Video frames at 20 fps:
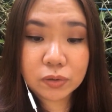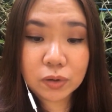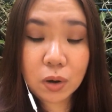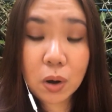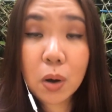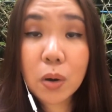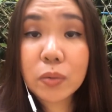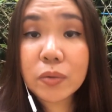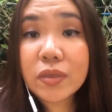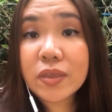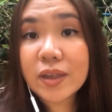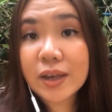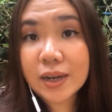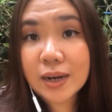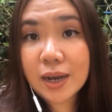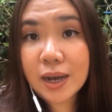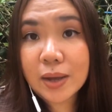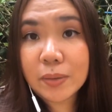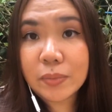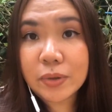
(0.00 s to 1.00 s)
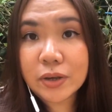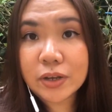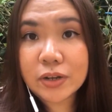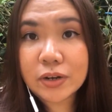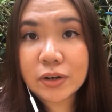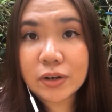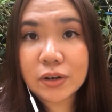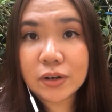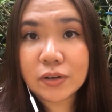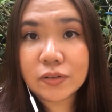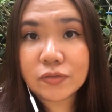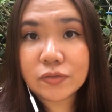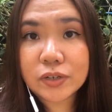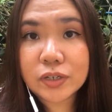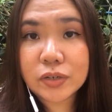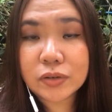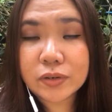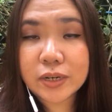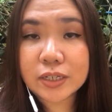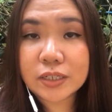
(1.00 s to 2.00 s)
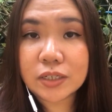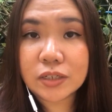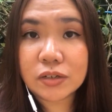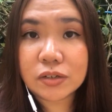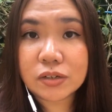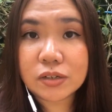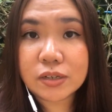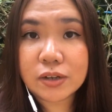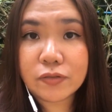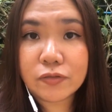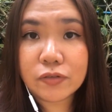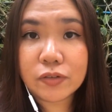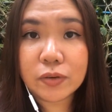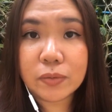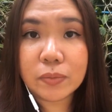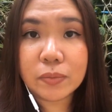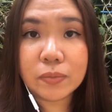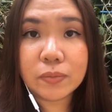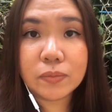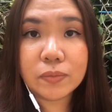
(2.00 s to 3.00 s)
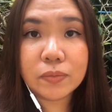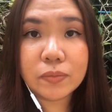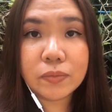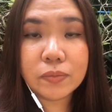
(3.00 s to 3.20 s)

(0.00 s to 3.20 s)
hone that habit of redirecting yourself from